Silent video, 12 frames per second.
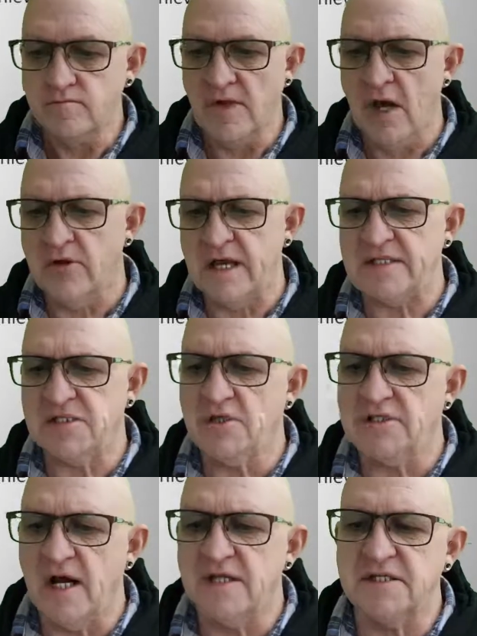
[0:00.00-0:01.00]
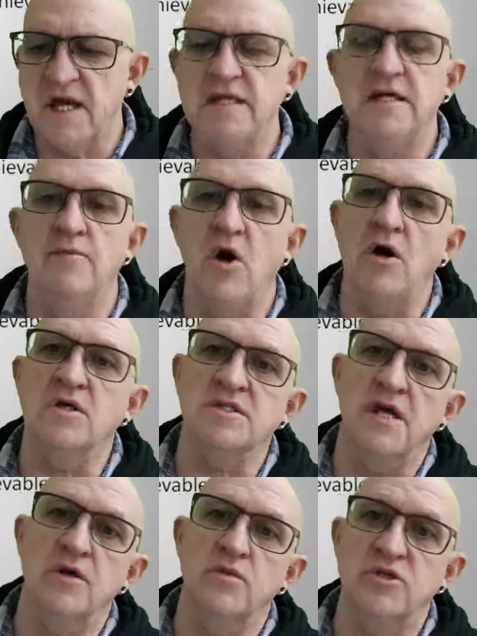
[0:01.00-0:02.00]
Okay, so titanium
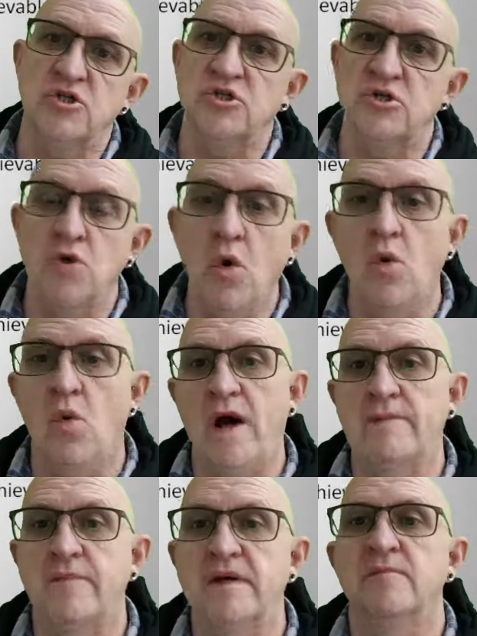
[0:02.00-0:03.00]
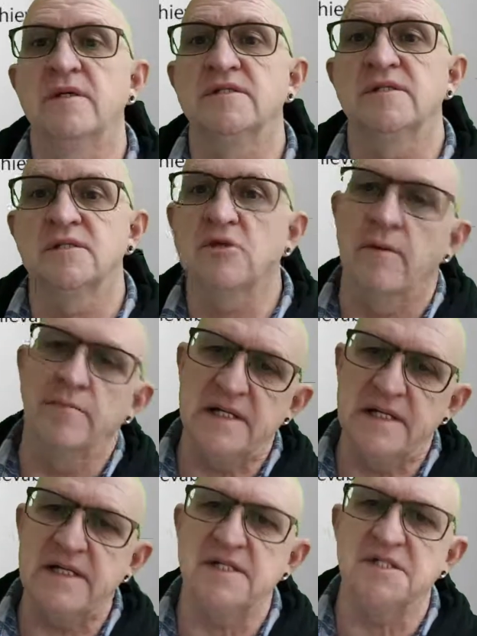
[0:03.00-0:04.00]
oxide, which is in all white pigments, is
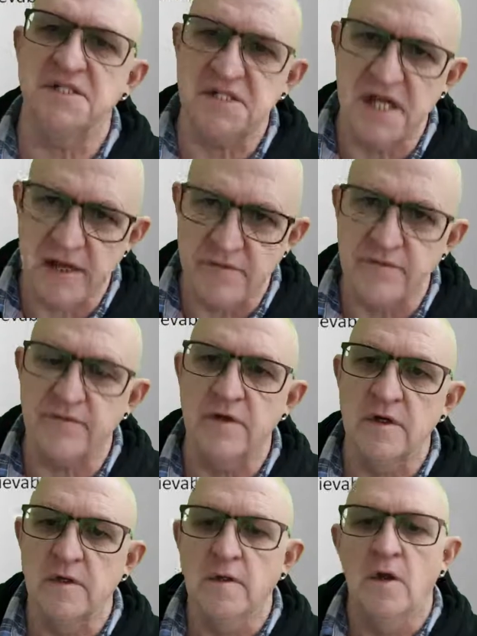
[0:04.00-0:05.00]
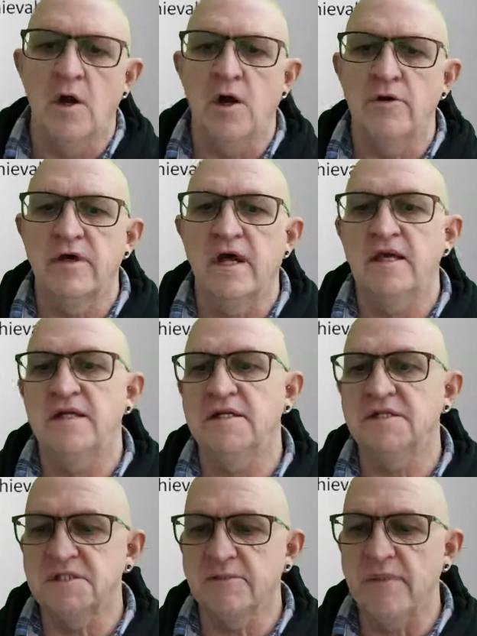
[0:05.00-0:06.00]
completely safe. Okay, it
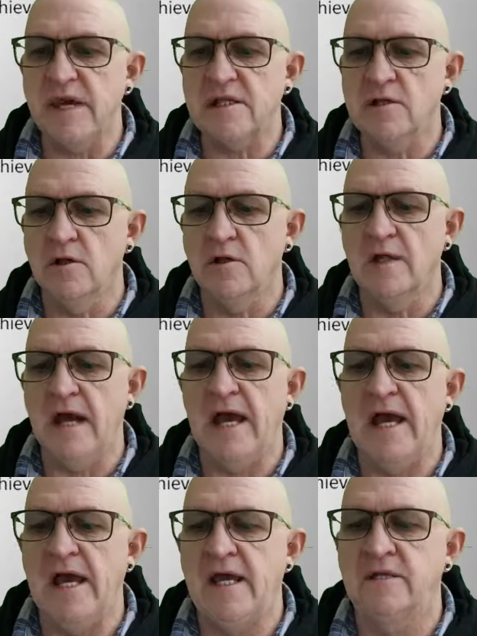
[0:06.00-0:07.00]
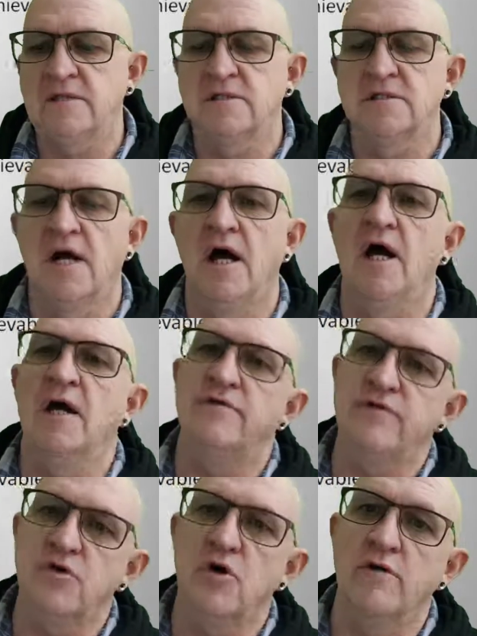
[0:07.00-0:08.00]
is a metal, and
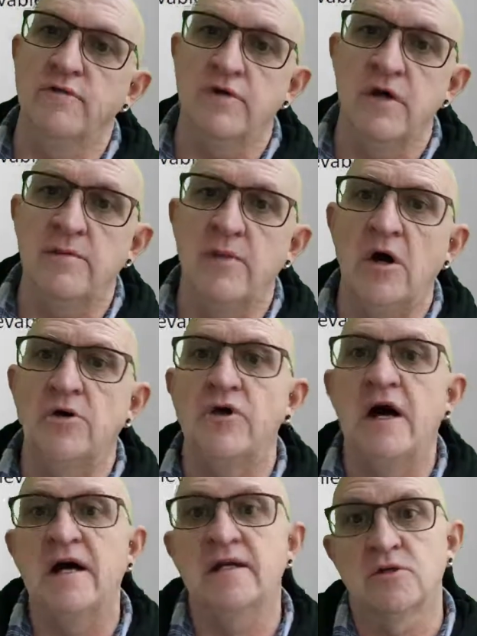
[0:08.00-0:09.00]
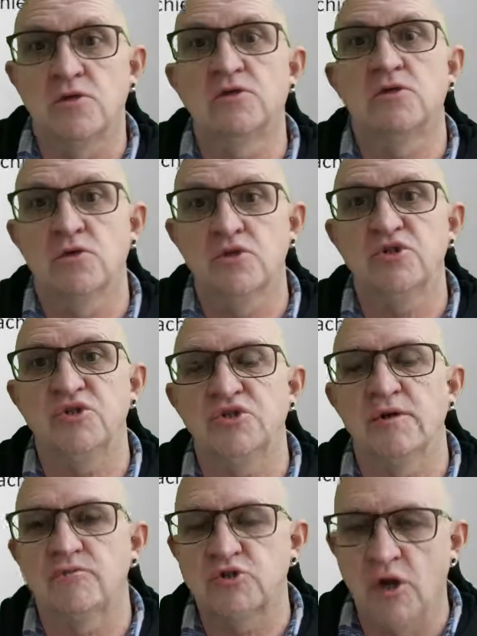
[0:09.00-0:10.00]
if you go for an MRI, it could cause you
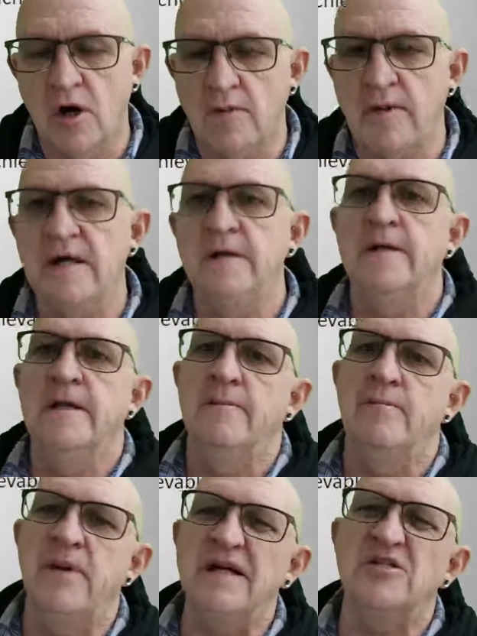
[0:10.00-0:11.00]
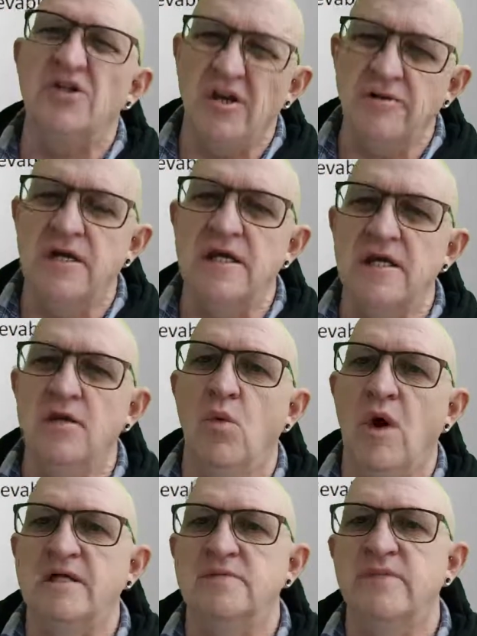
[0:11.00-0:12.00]
some trauma, but generally
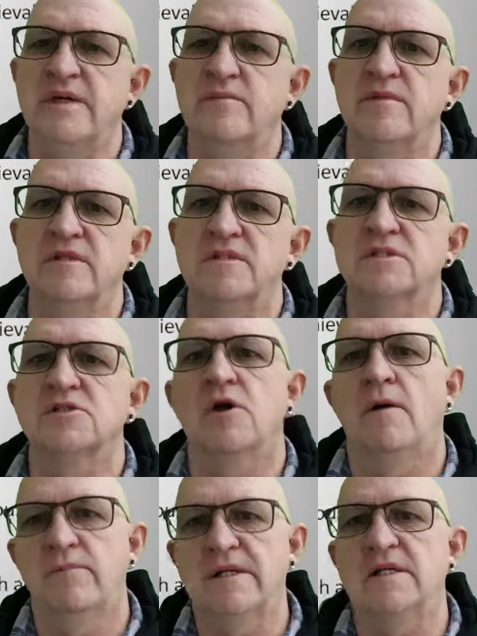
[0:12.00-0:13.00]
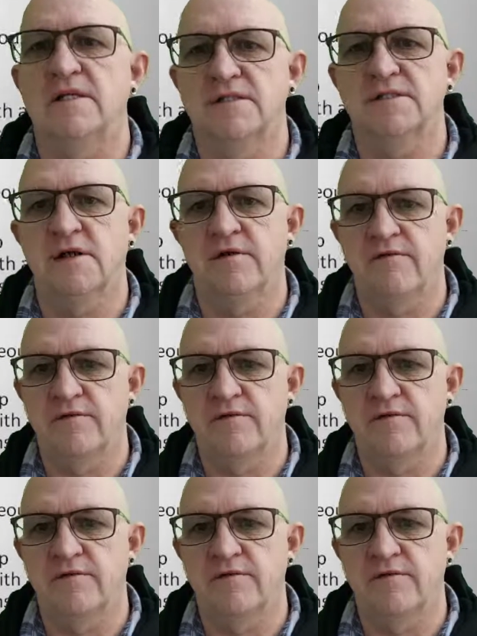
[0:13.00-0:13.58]
white pigments is completely safe.